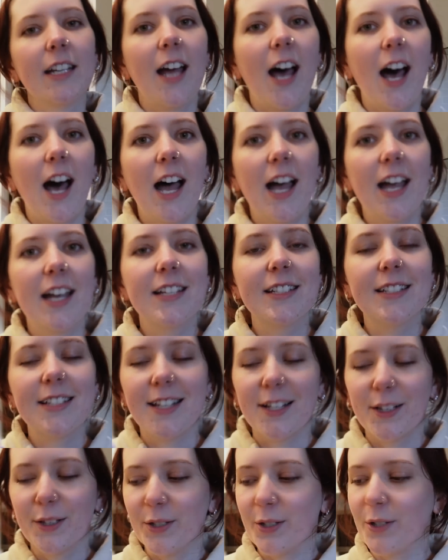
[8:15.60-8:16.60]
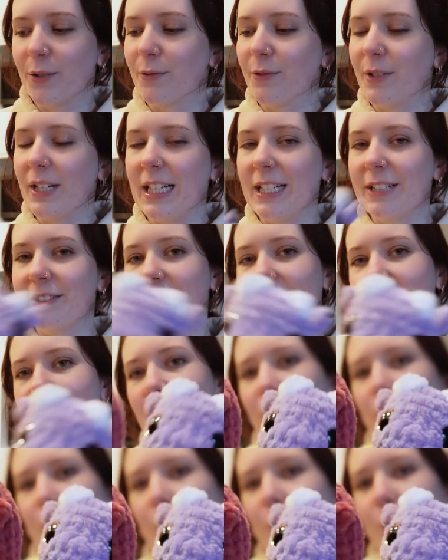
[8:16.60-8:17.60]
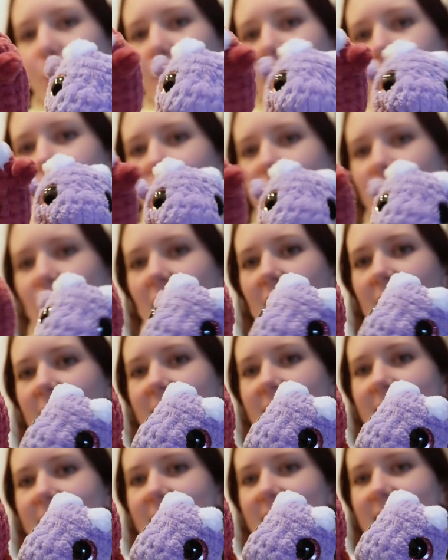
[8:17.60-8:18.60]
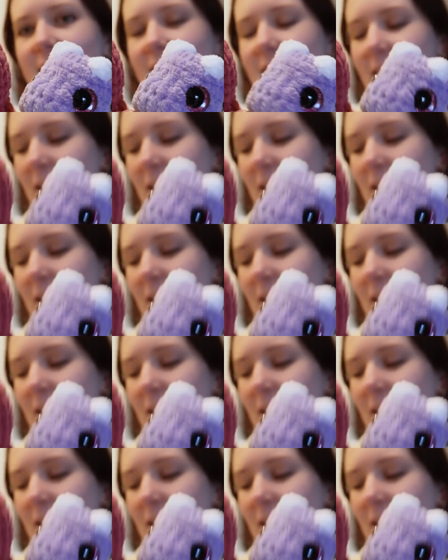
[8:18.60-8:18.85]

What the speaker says: eyes, look really cool with the dragons.